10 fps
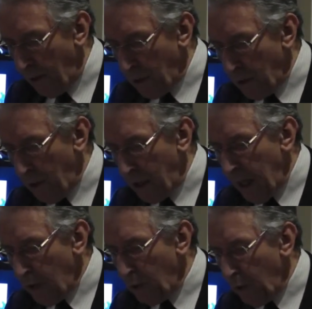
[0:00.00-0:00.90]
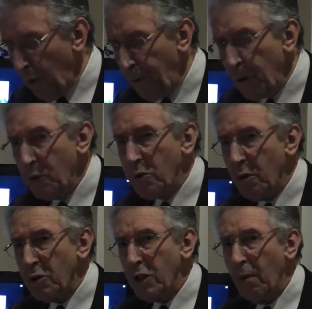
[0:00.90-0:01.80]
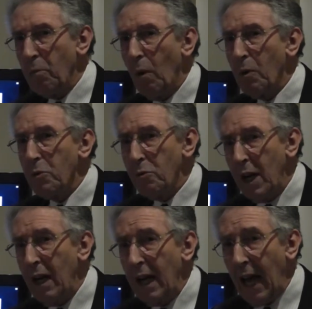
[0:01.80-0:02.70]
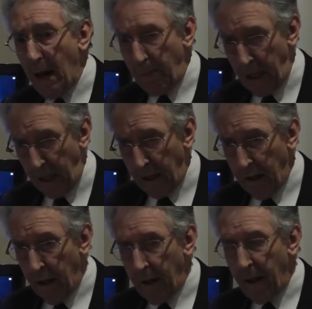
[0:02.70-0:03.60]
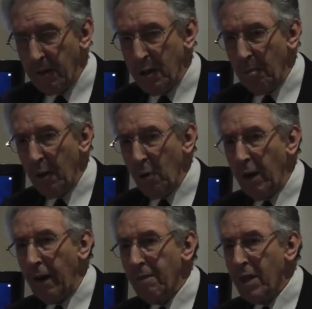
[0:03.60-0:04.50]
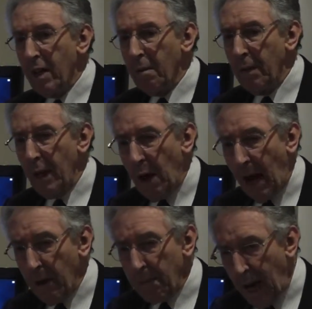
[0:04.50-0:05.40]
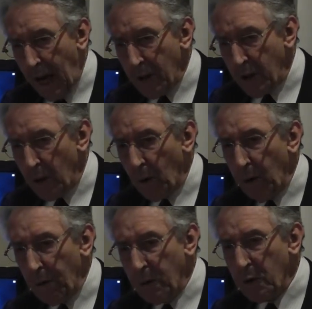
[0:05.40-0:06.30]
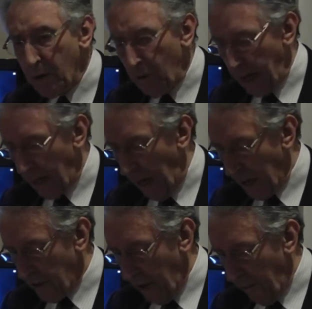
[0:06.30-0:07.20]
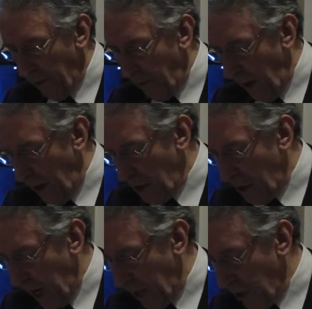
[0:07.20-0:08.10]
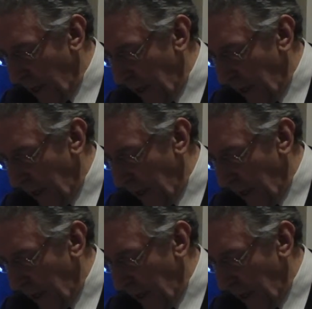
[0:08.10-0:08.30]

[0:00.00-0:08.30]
It was with those who refused to accept what was really happening. They simply weren't, they were either blind to or refused to recognize the vast change